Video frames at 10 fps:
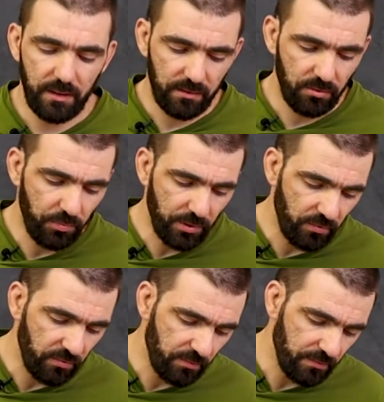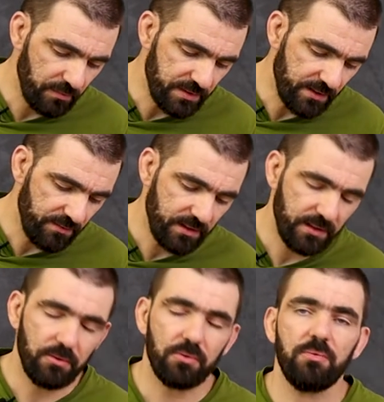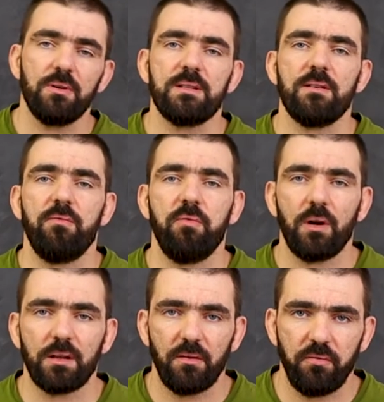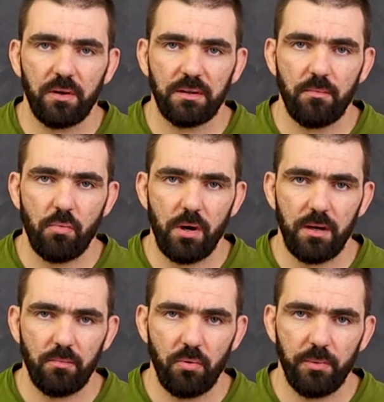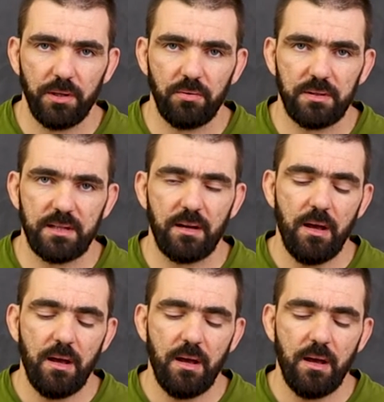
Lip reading: but as you can see, the cake is very soft at the moment.